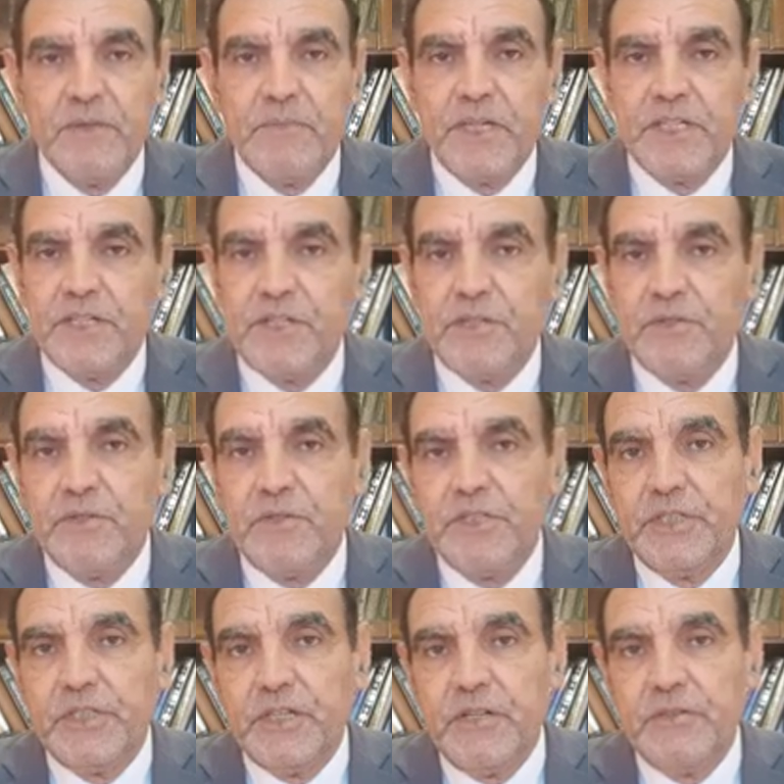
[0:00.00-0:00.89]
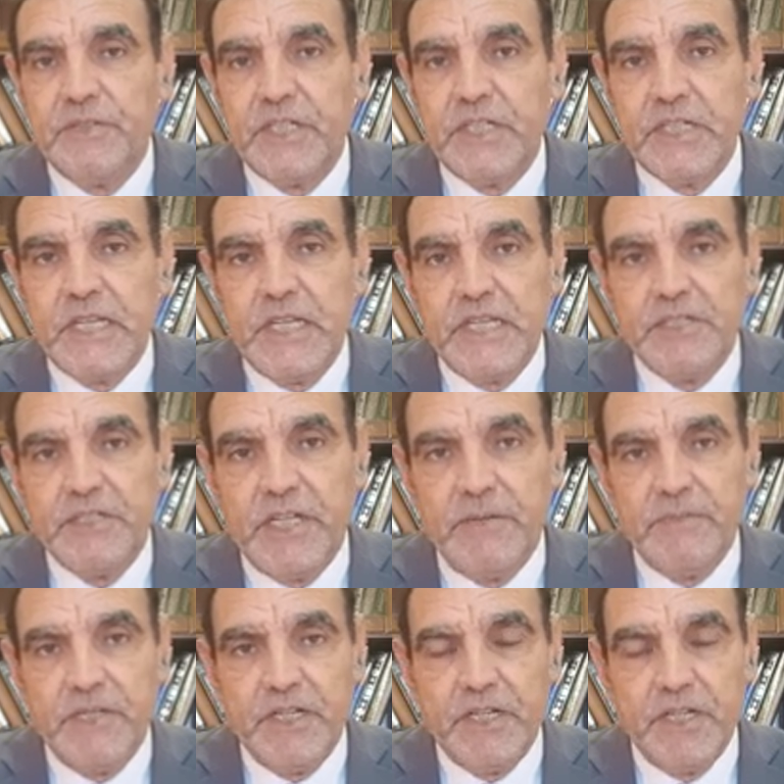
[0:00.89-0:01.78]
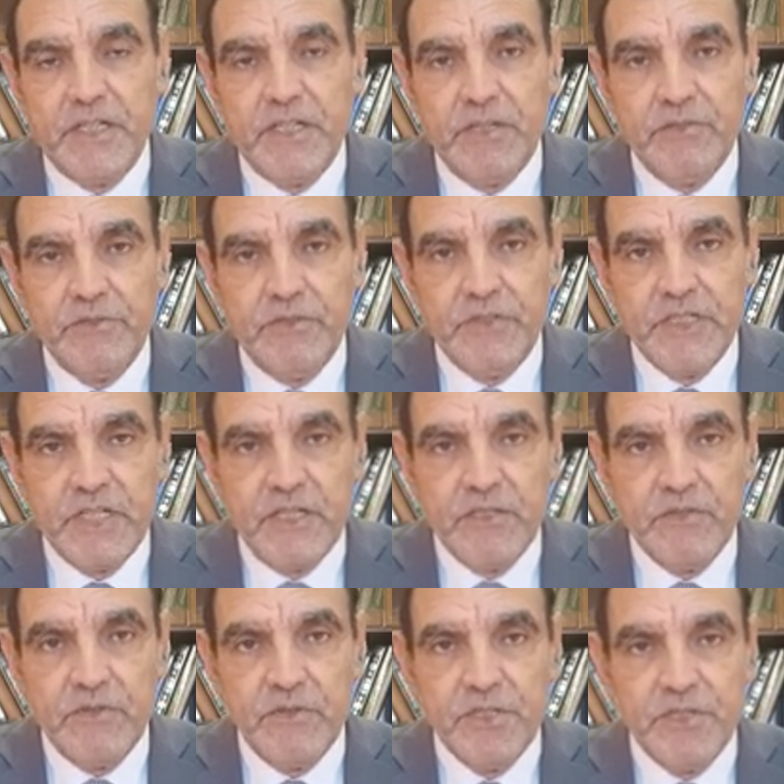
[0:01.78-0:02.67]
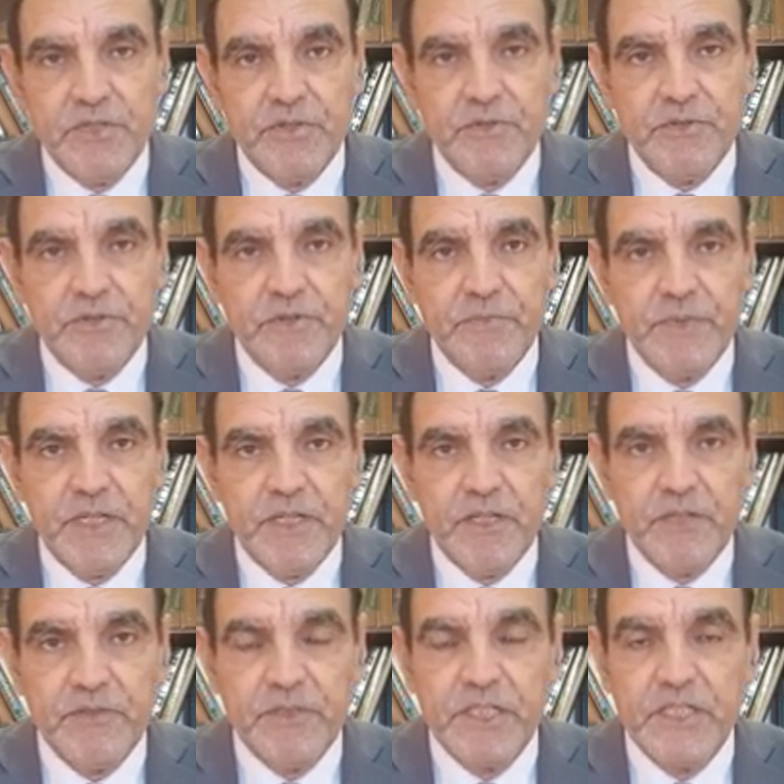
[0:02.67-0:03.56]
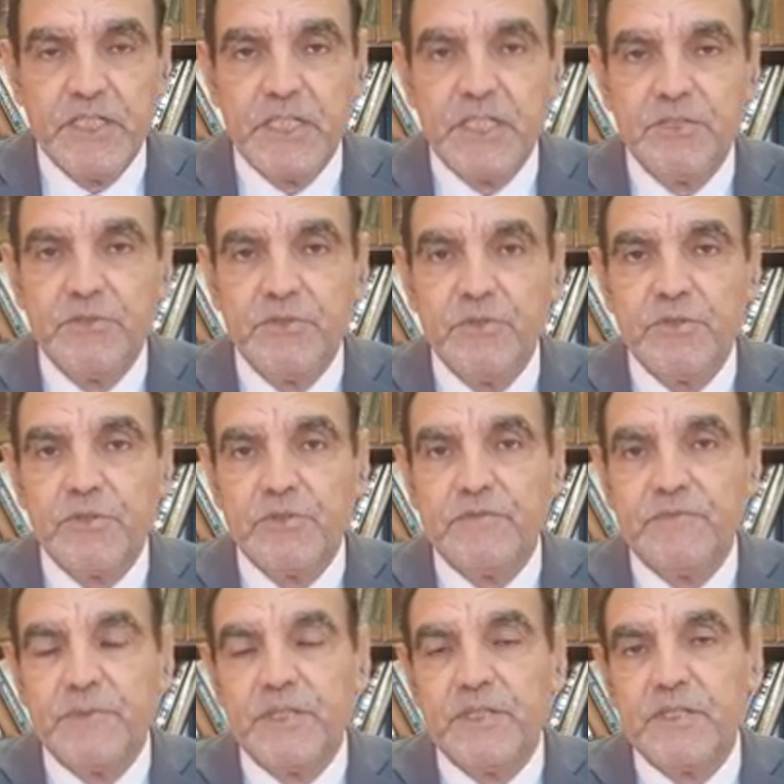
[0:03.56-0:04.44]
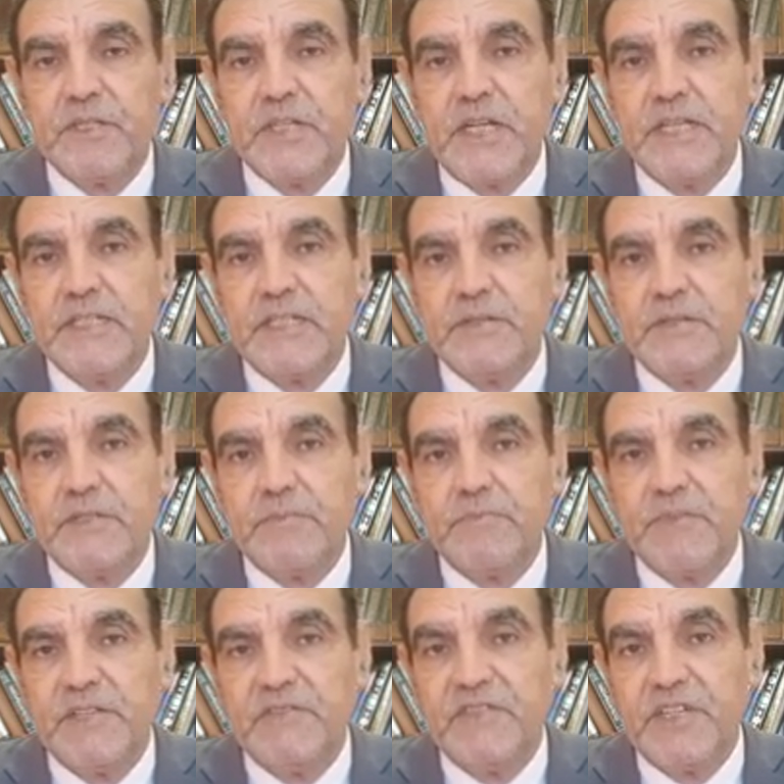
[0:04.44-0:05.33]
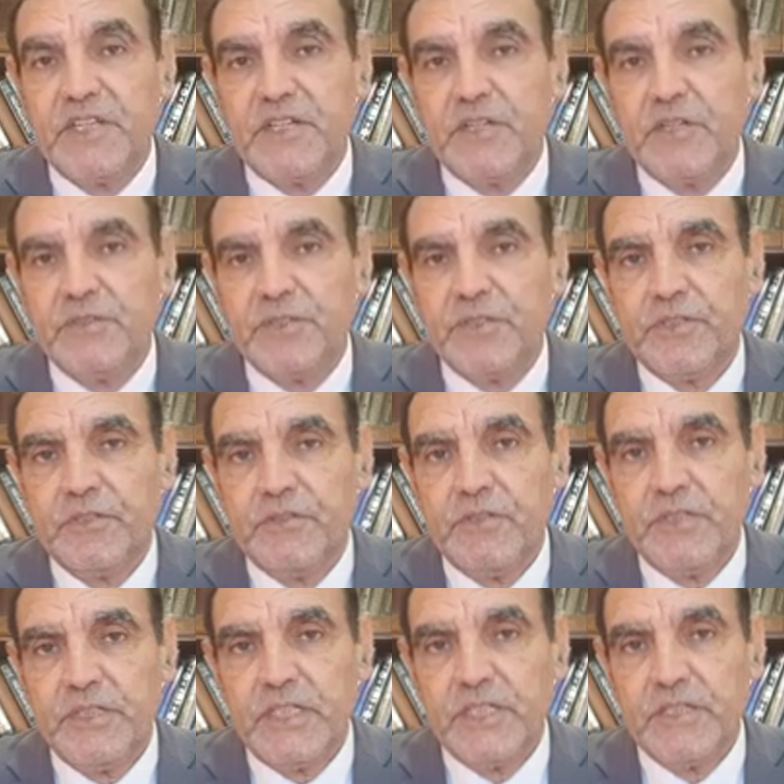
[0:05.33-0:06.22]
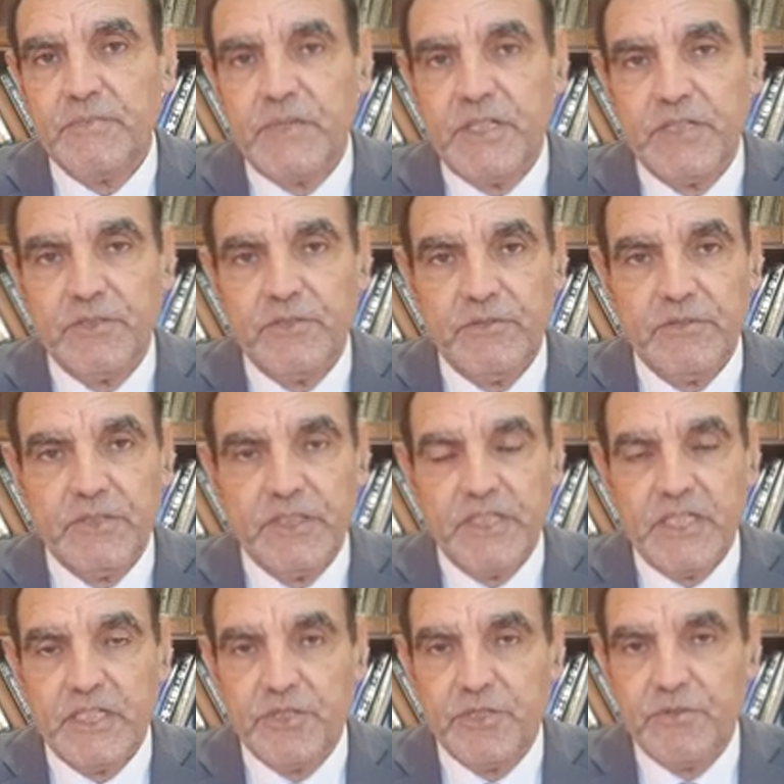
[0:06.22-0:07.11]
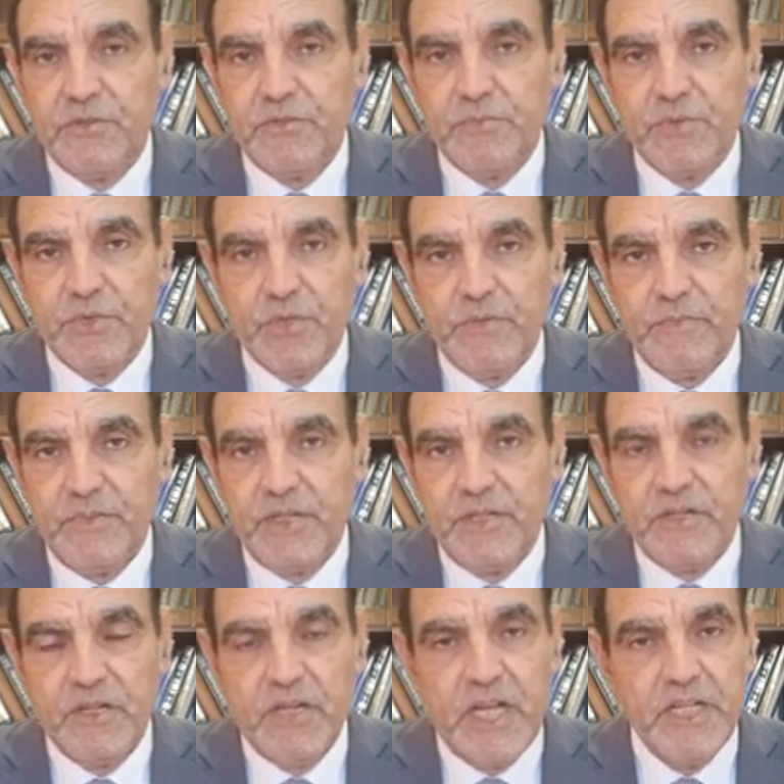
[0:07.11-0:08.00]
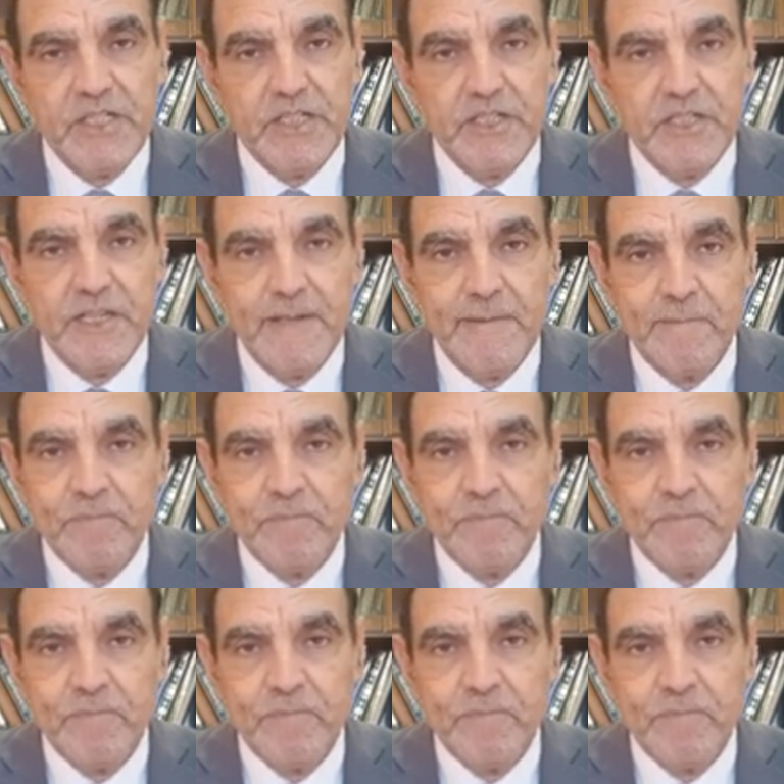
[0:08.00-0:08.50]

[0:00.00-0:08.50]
But in other countries like the American countries and also the European countries, that the use of pesticides is very controlled and monitored, and so some analysis